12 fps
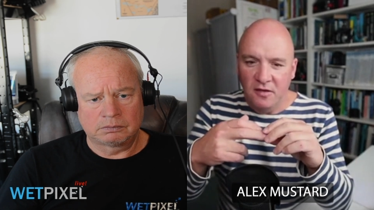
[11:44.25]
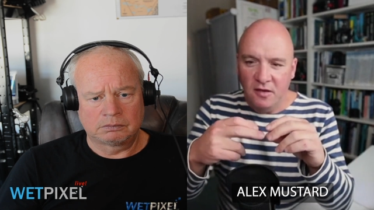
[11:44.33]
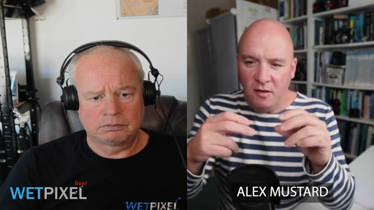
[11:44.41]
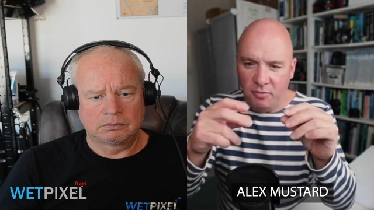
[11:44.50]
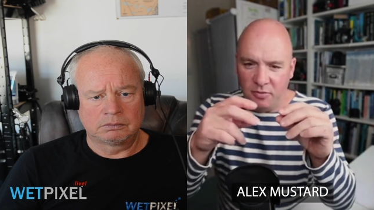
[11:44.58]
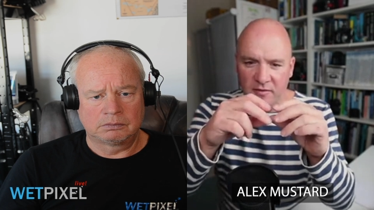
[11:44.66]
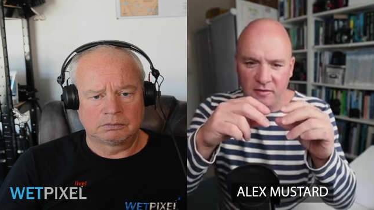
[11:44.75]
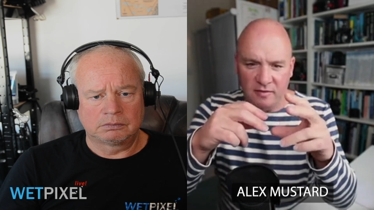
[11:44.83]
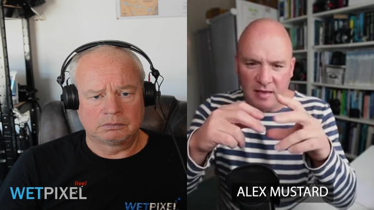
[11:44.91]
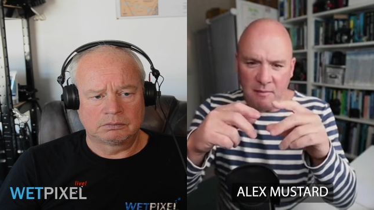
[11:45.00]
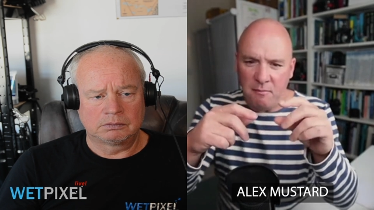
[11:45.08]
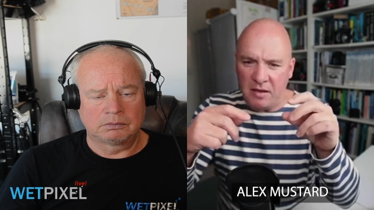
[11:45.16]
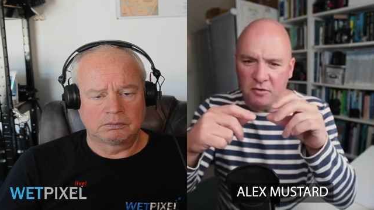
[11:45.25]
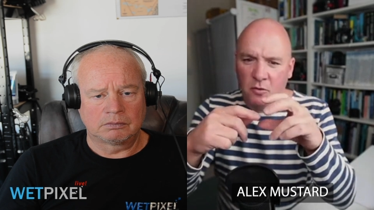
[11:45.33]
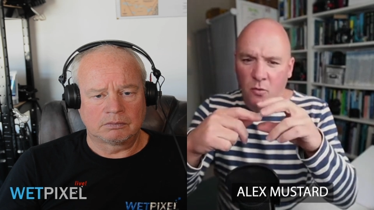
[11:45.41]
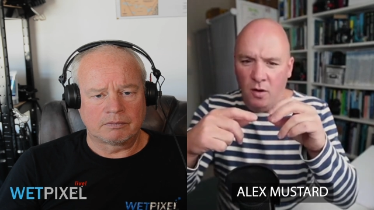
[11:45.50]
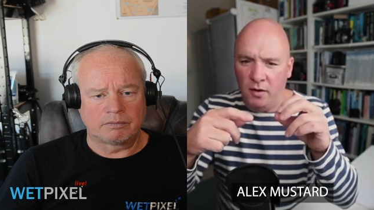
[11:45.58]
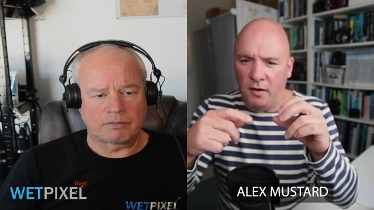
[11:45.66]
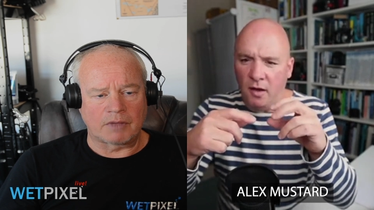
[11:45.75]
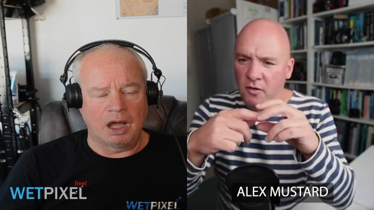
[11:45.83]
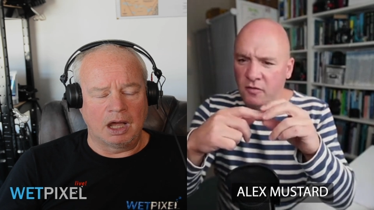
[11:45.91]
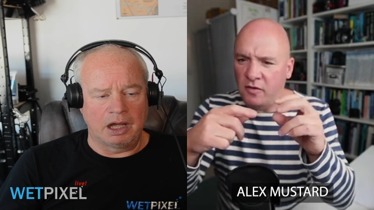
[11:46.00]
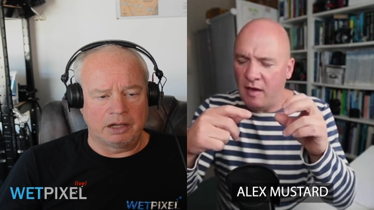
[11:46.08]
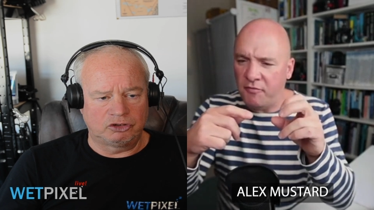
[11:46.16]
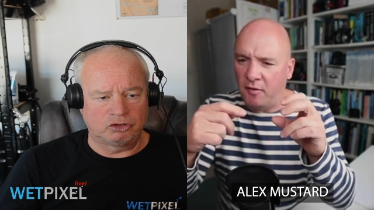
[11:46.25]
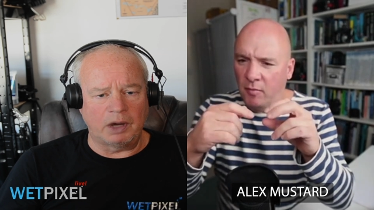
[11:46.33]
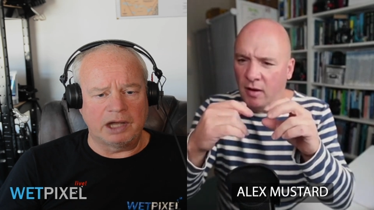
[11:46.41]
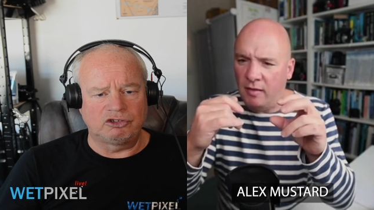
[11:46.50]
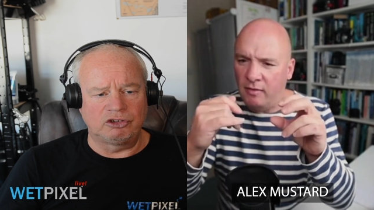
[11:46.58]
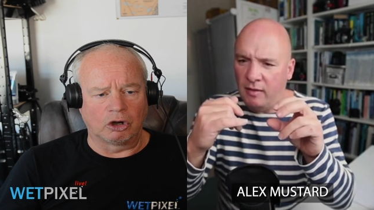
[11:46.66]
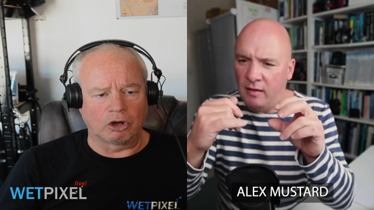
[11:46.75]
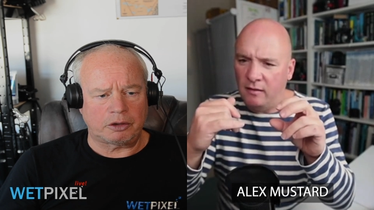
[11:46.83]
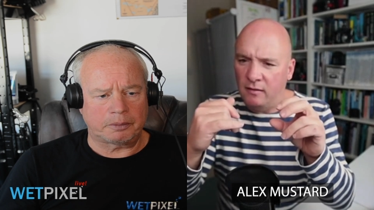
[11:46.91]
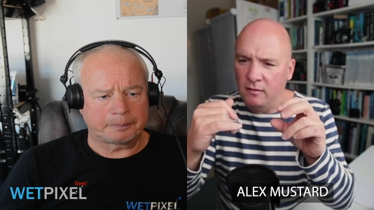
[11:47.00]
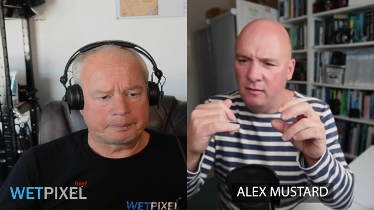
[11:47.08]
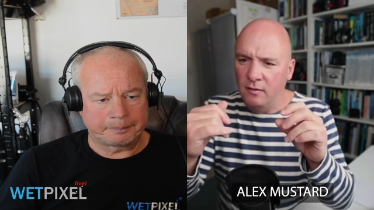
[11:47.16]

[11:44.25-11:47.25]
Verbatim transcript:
Speaker 1: and things. It's that metal one. I used to have uh, some like lock.